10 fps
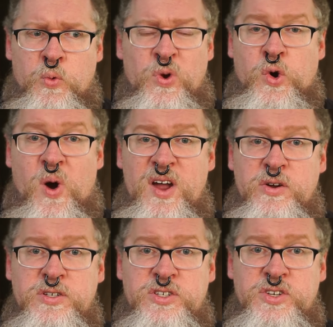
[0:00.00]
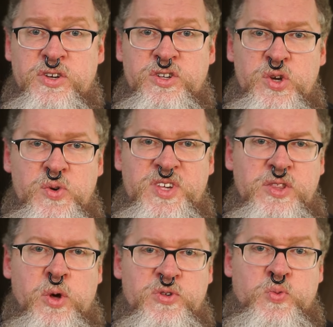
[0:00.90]
requires
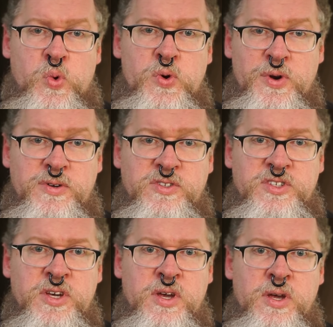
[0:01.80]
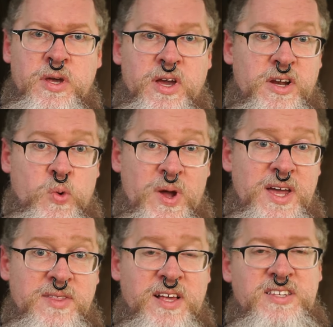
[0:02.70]
using those words in a
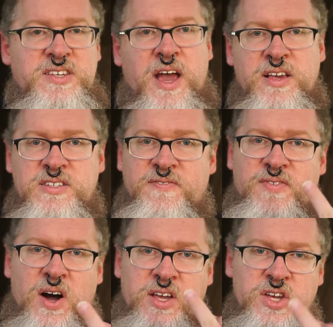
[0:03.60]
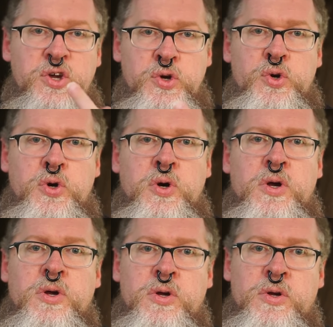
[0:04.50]
way that says fuck you
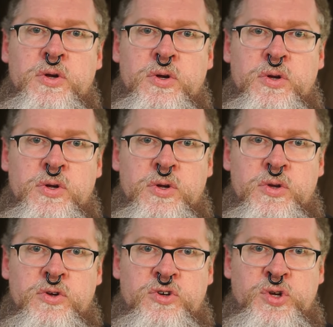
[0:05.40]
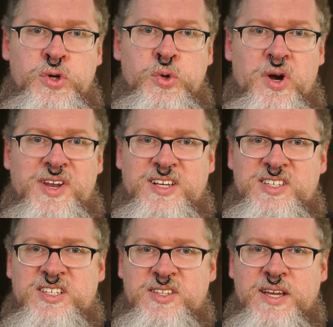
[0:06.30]
to an
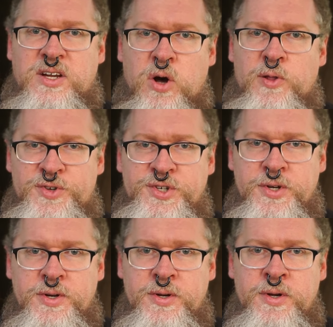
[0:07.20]
existing culture,